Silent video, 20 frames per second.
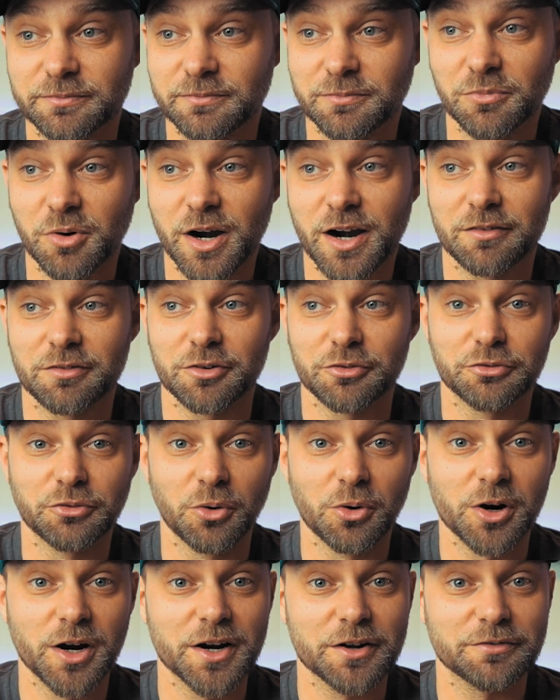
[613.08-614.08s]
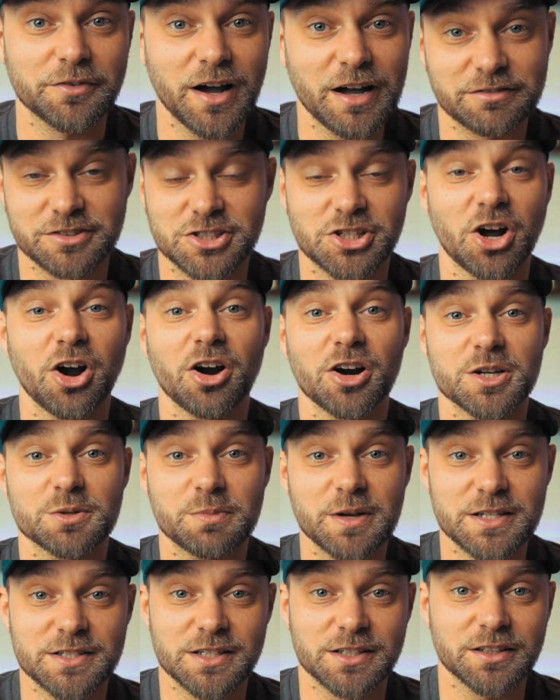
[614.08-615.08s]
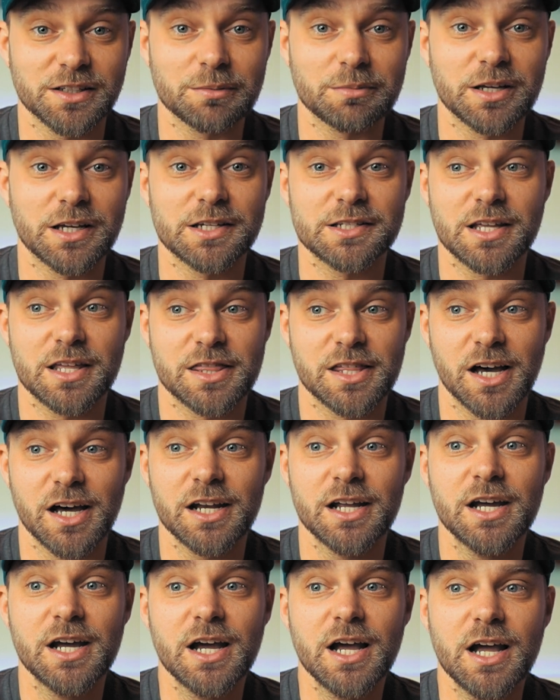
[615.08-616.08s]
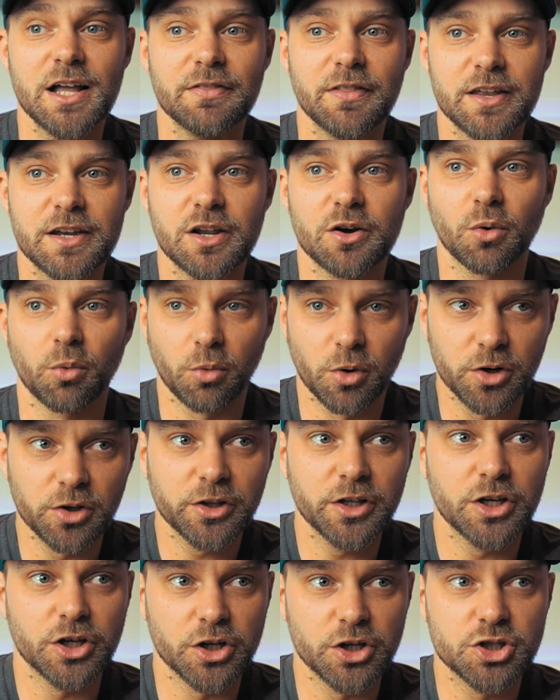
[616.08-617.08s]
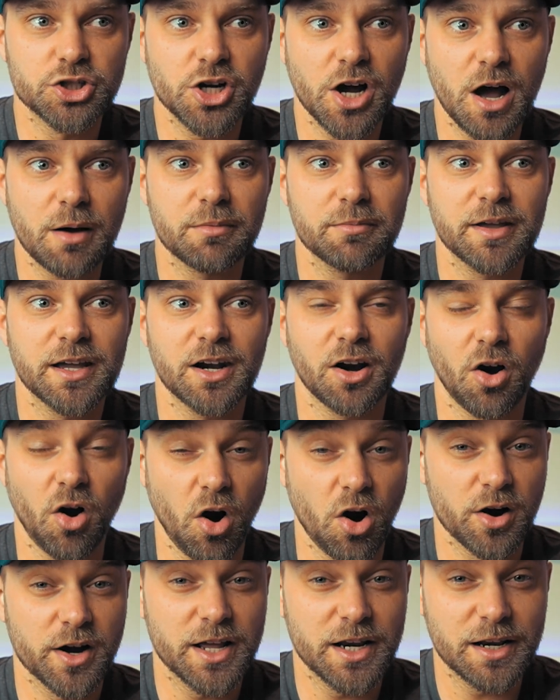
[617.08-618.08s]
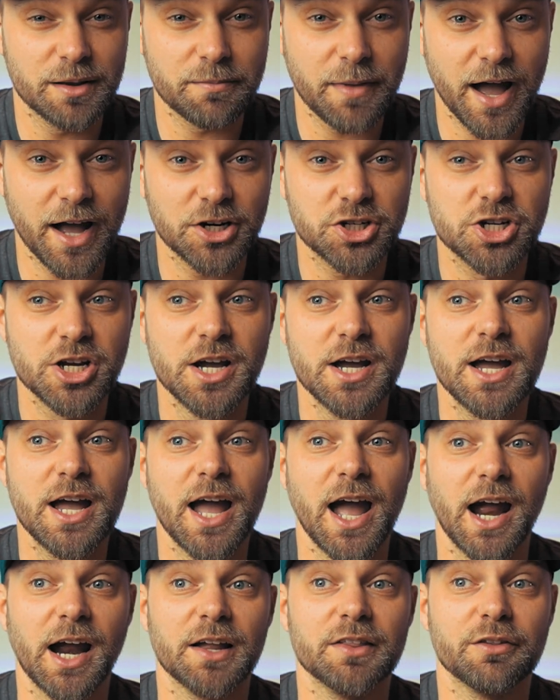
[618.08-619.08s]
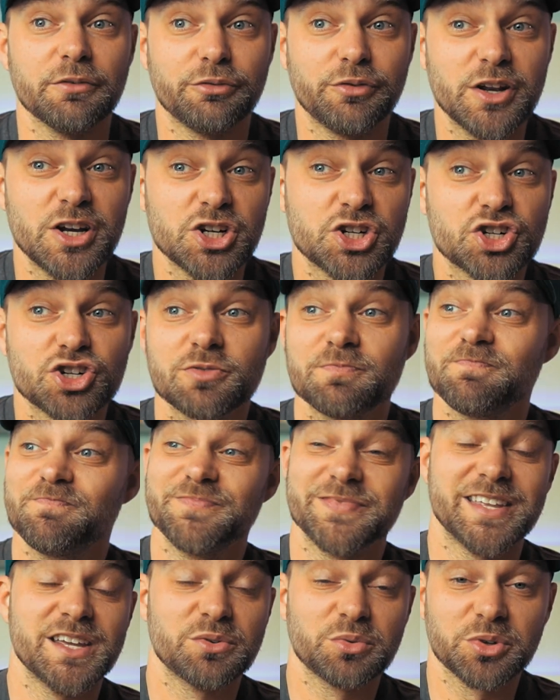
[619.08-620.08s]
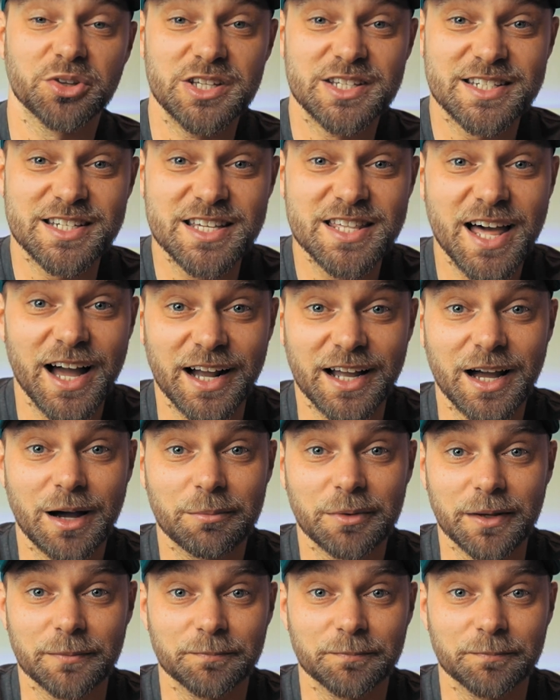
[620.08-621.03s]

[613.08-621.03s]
whatever, 4 out of 5 stars basically, because I thought they did a really good job of making a hard-hitting match, and the finish, didn't really see that coming.